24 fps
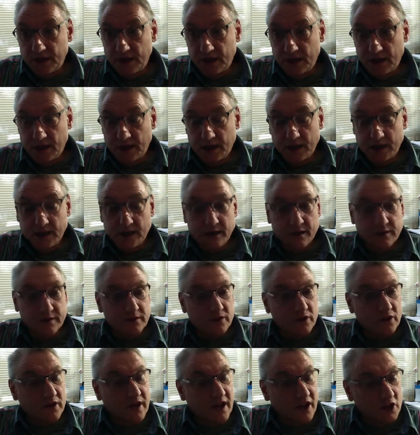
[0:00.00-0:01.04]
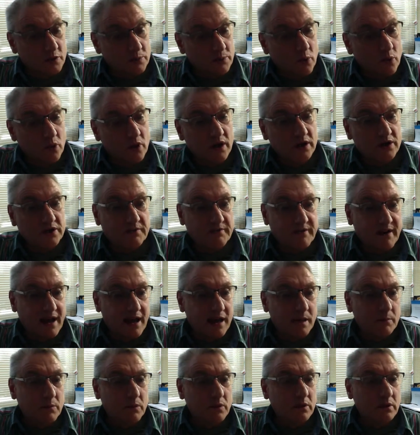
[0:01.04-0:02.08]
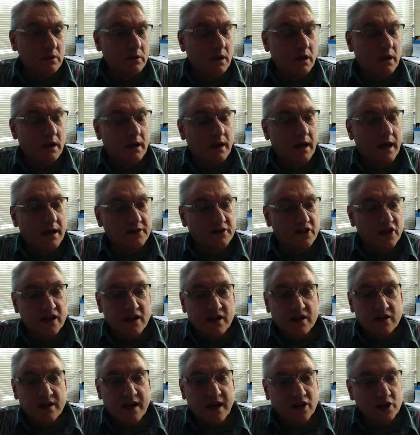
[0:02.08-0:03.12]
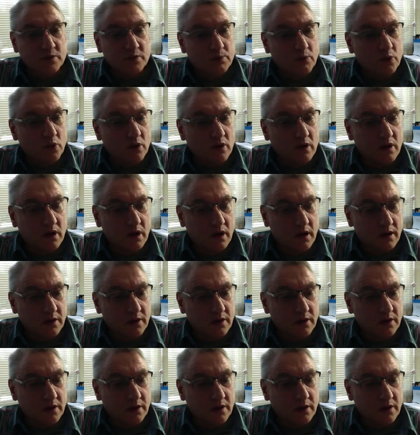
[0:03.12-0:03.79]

The textbook is available as an e-textbook